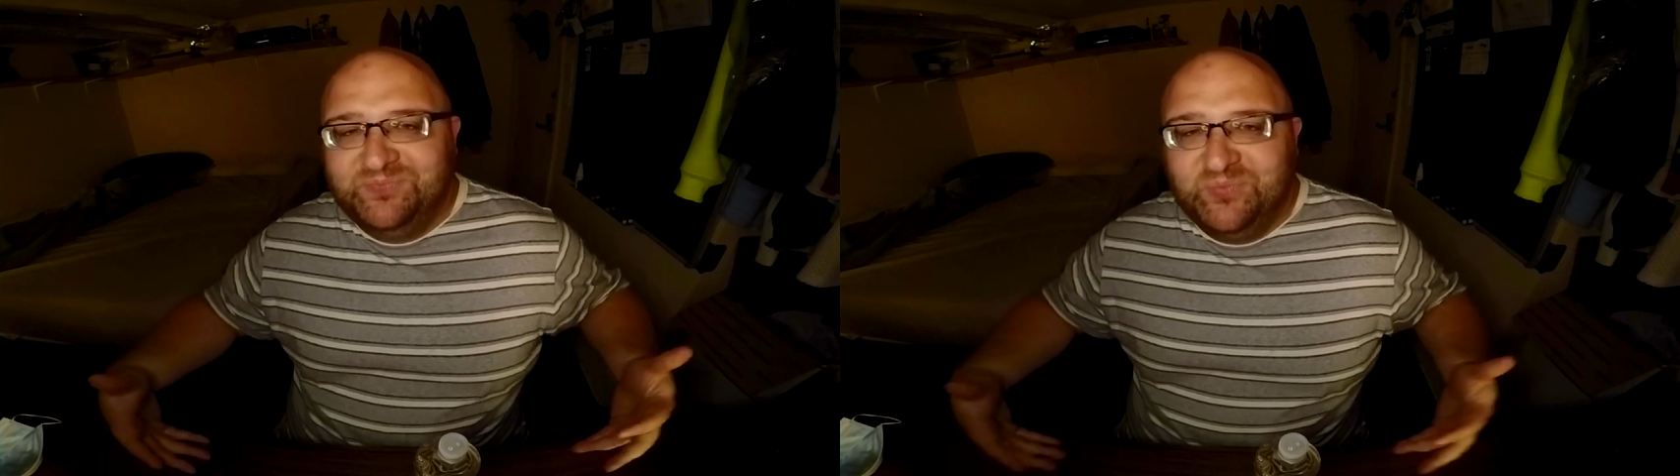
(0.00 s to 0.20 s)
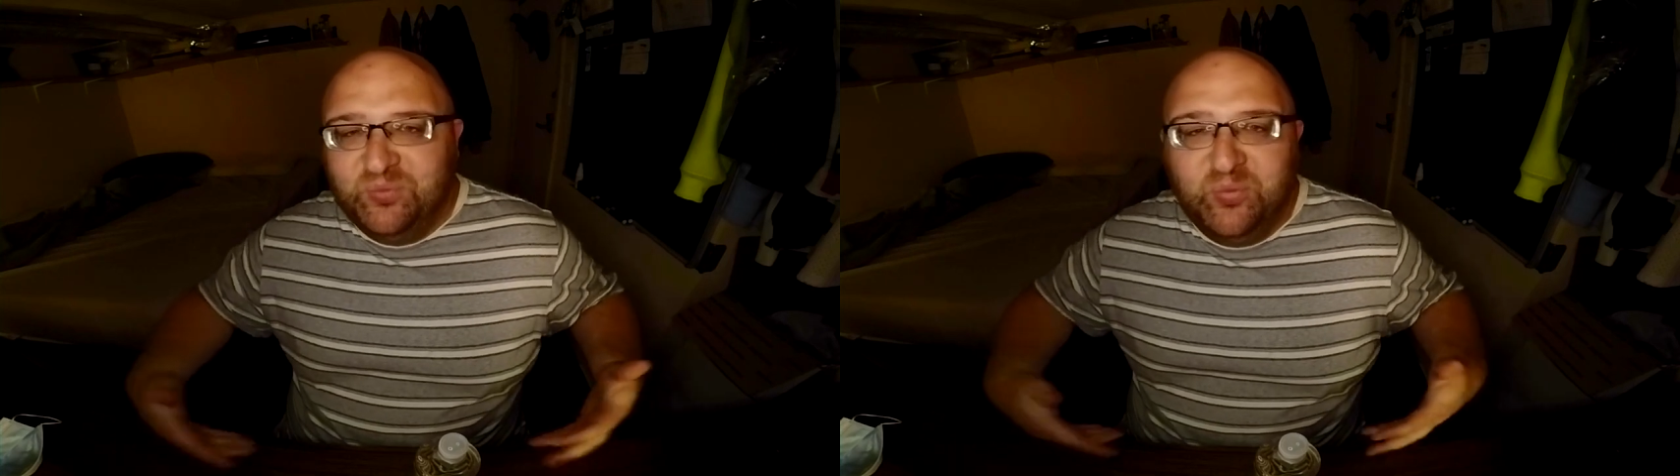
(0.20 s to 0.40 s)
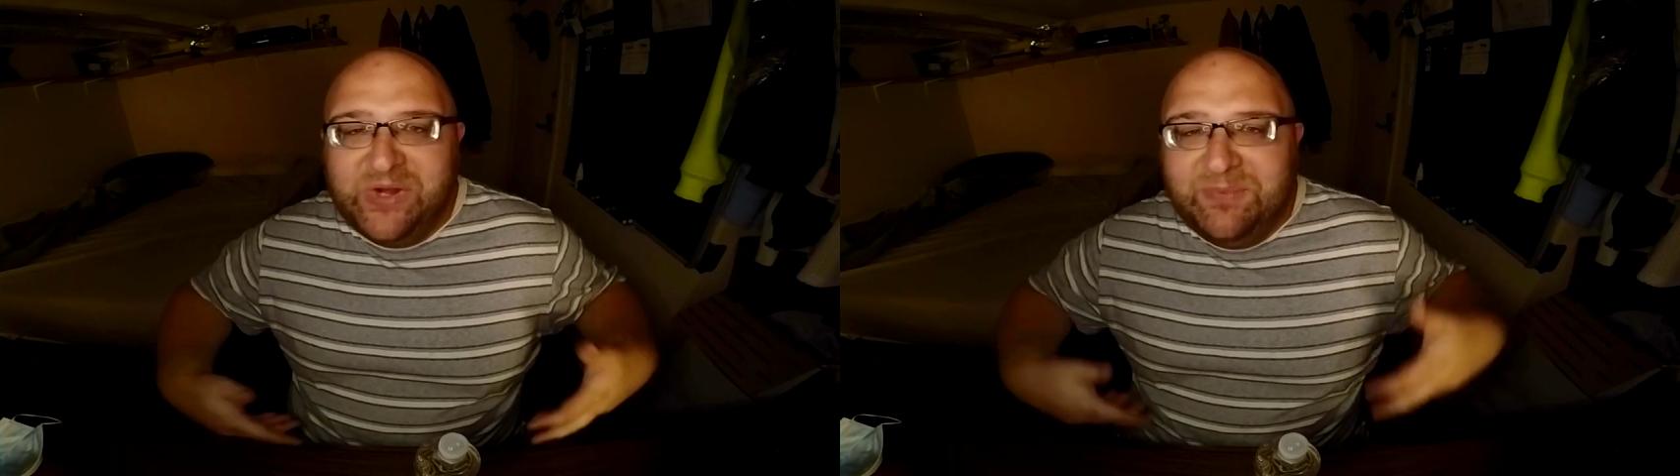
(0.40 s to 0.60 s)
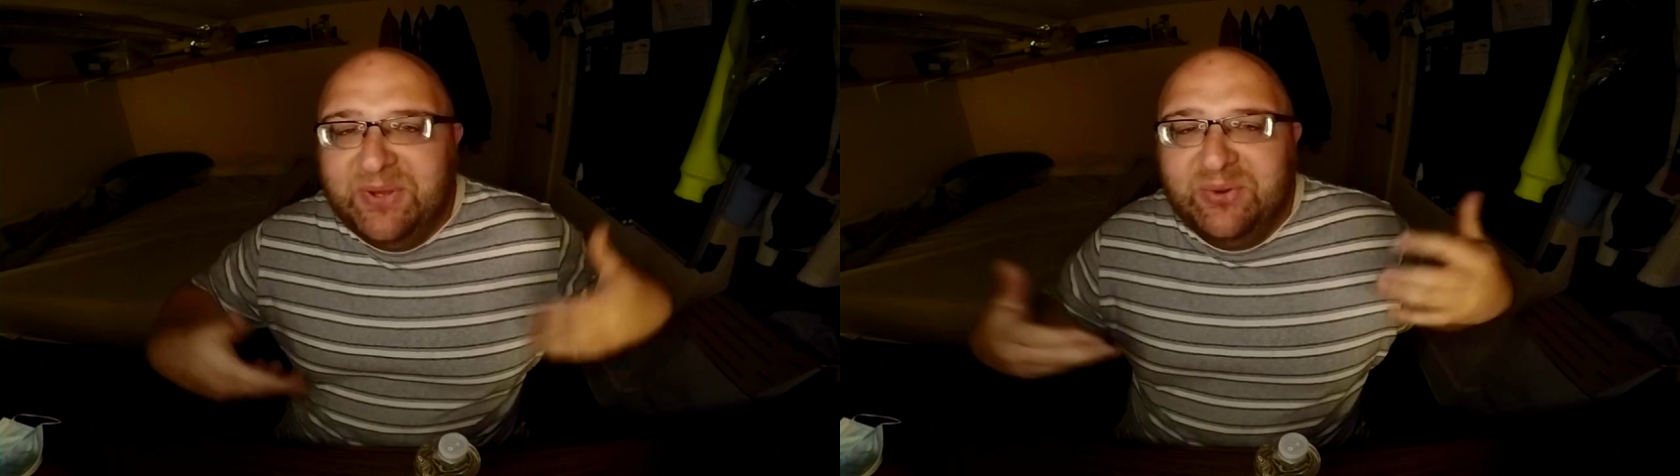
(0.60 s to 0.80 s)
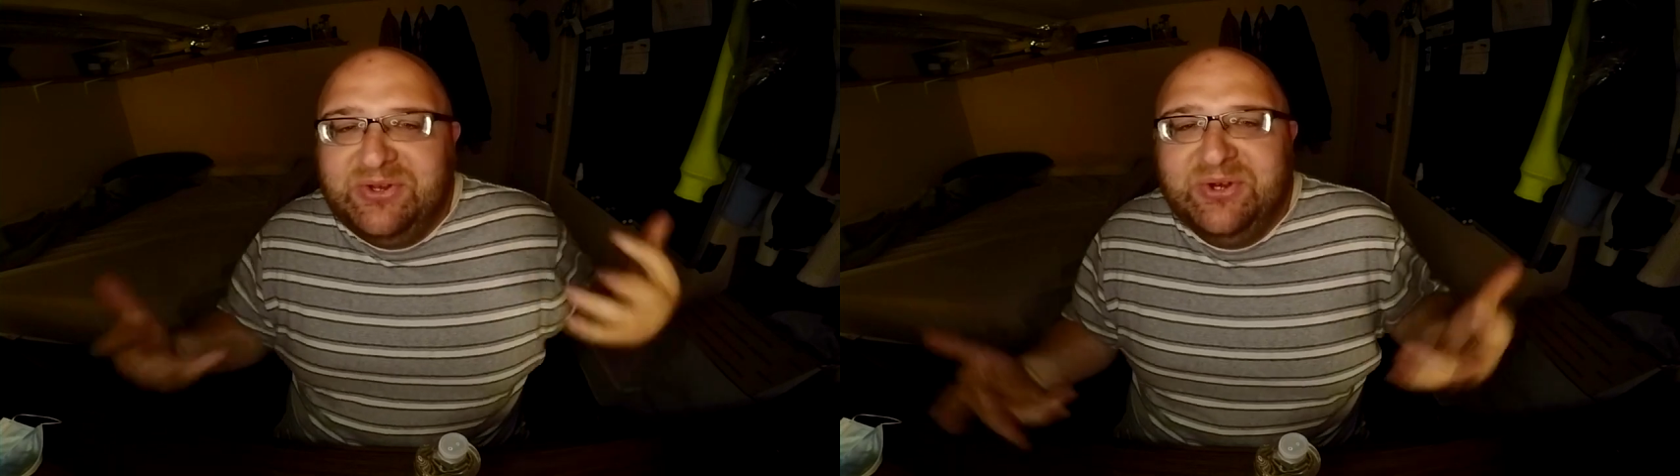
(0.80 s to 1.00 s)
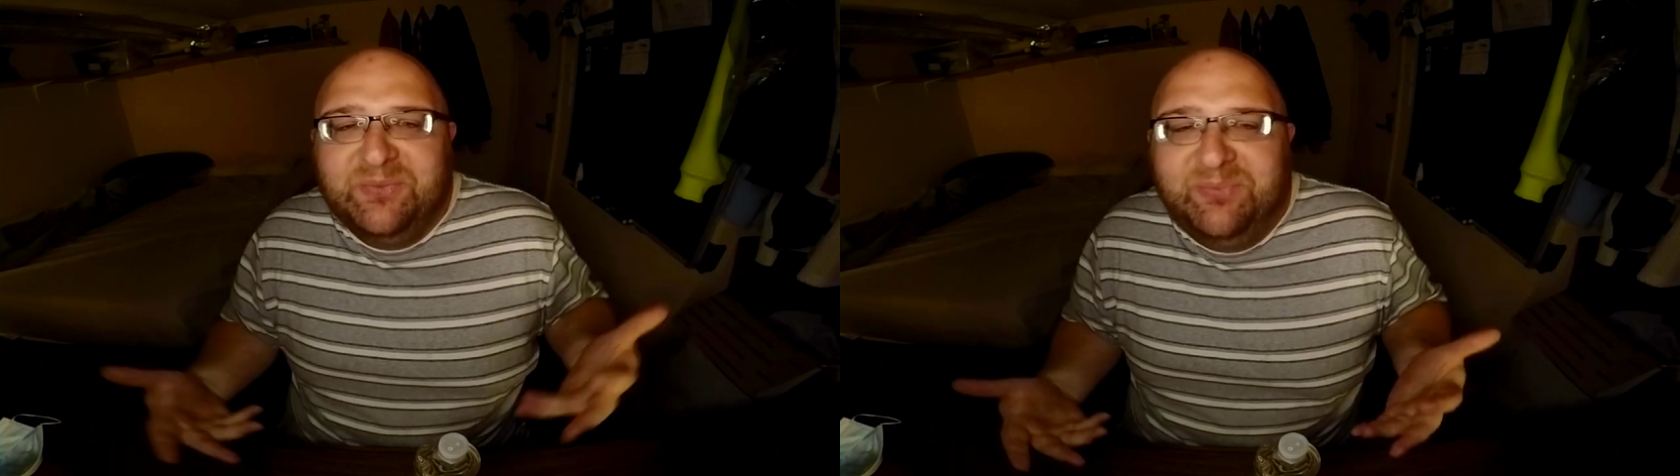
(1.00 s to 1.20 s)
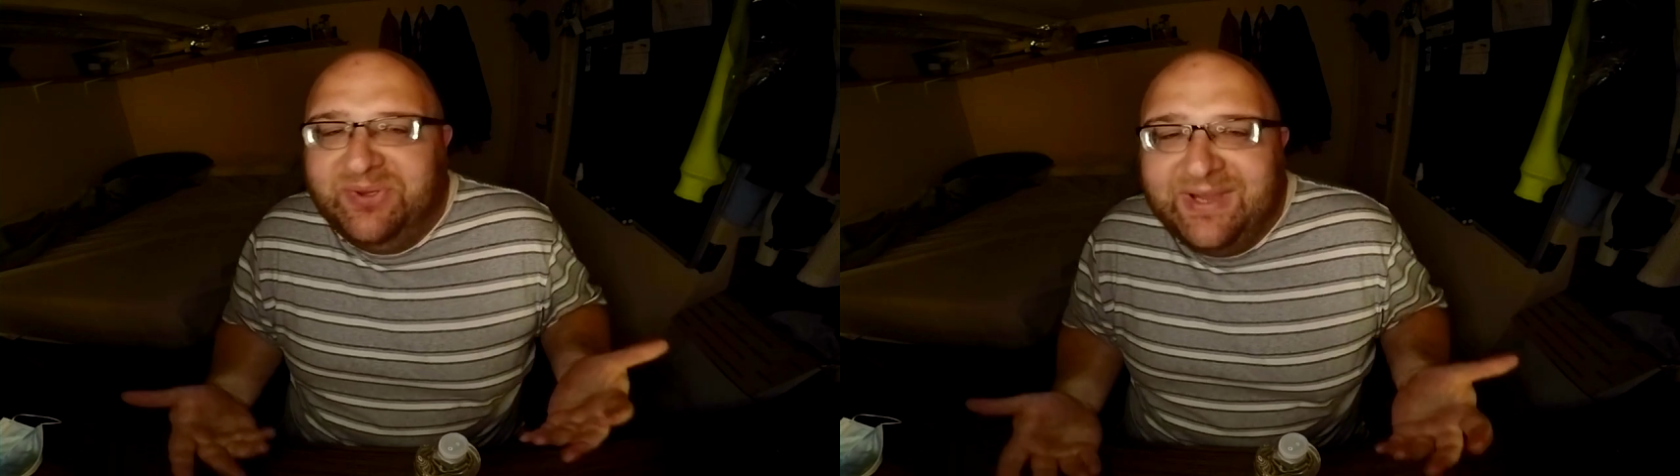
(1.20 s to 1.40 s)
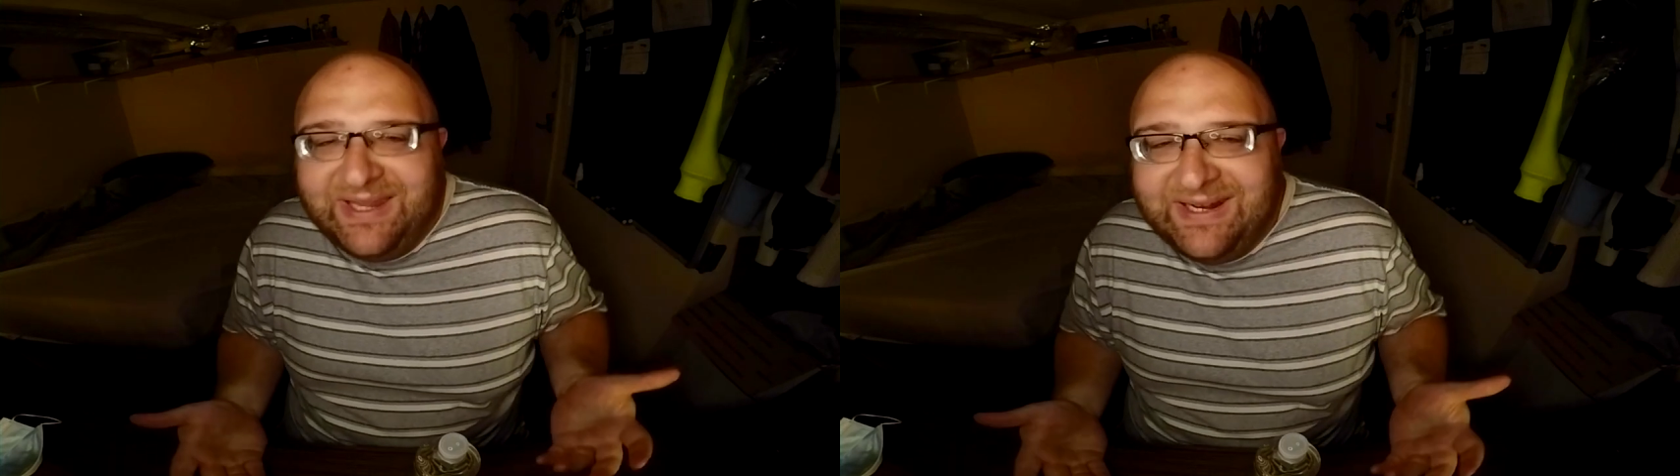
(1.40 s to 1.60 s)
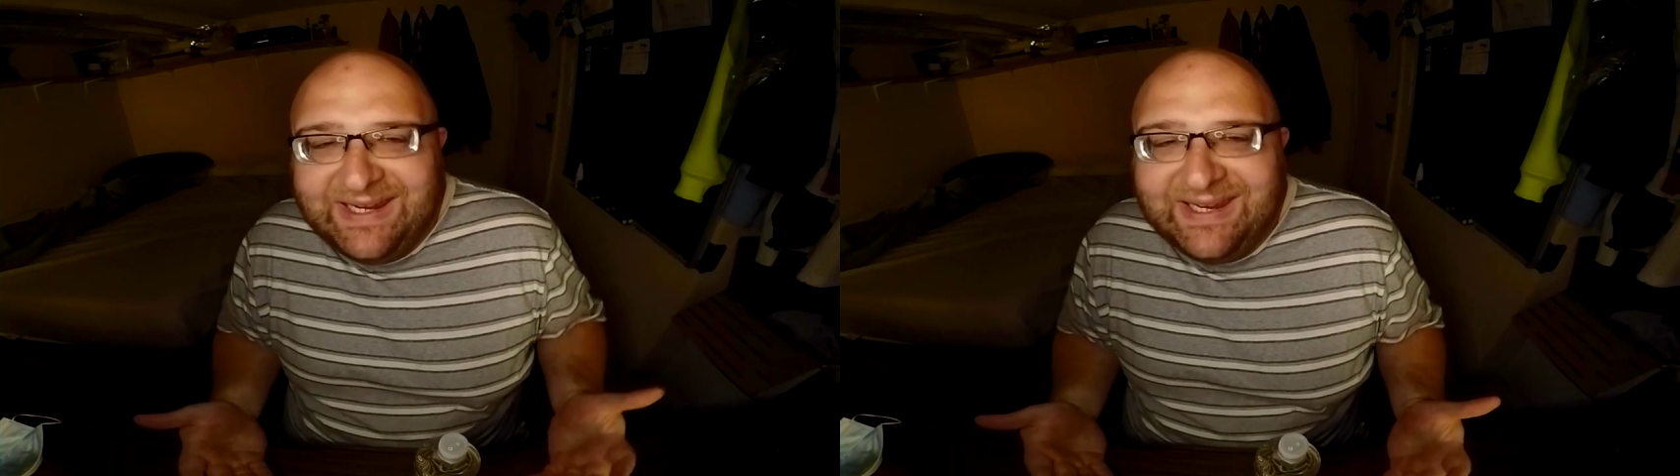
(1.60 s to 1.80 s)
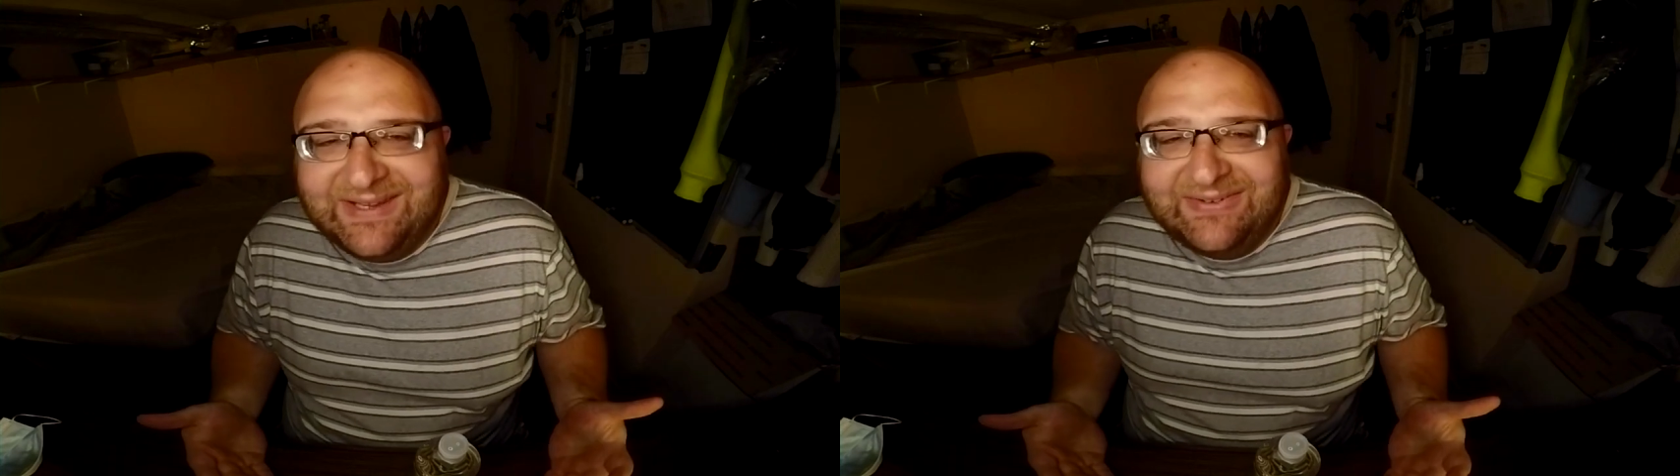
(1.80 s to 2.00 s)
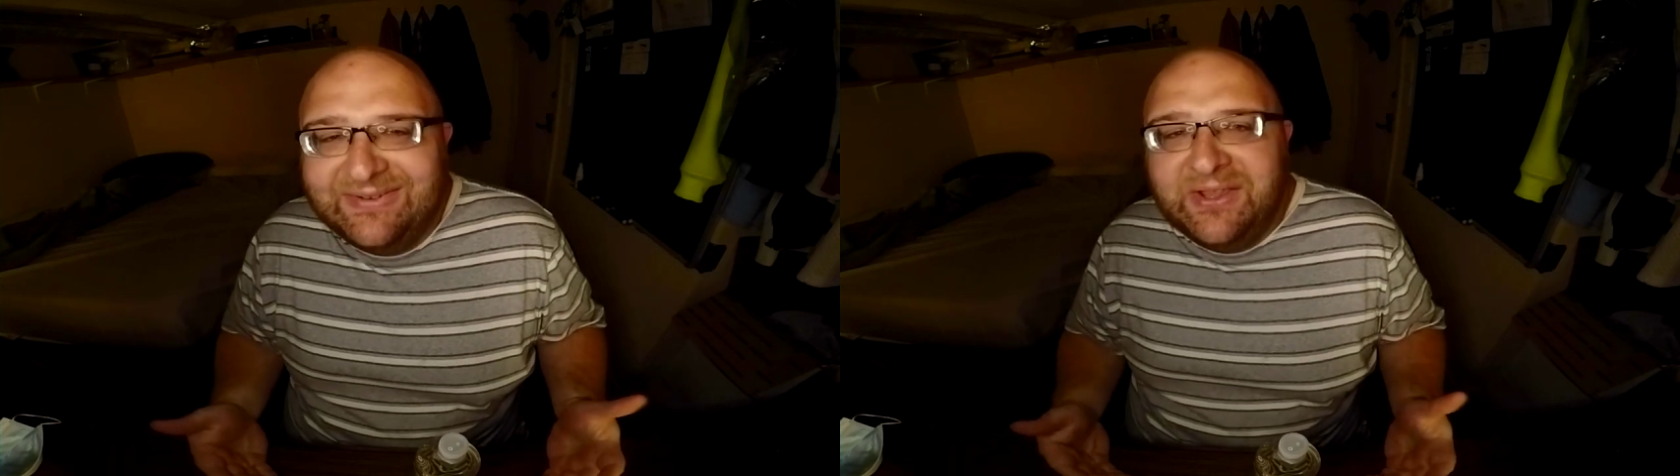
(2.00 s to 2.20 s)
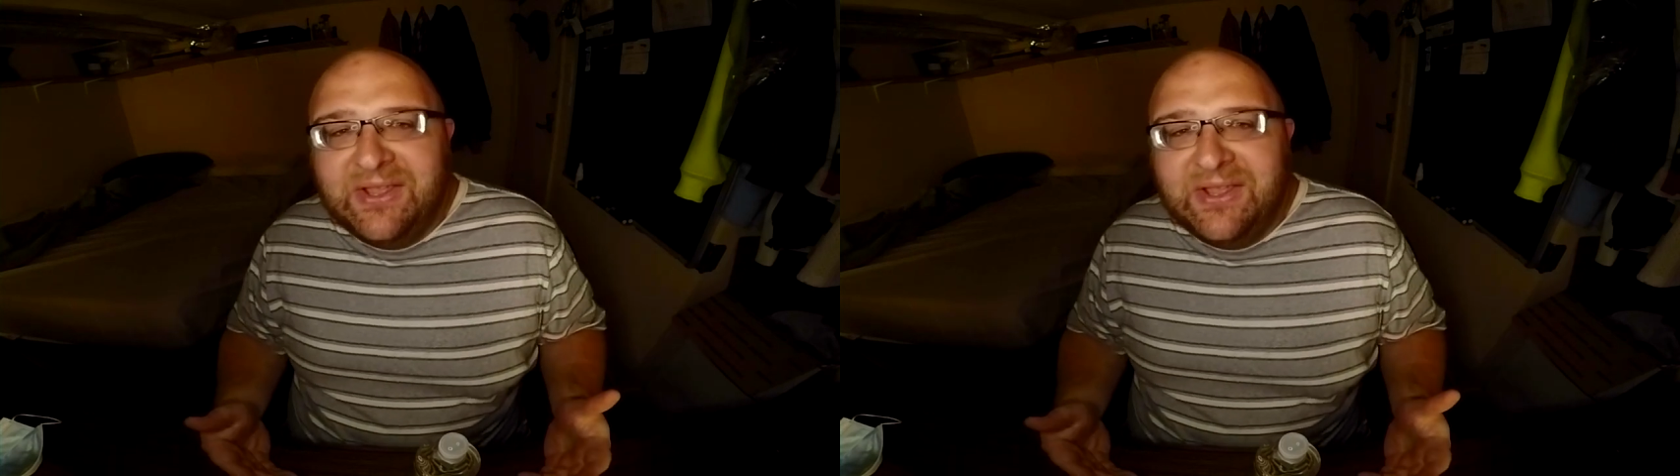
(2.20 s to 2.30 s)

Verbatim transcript: rebuild your blood, I guess.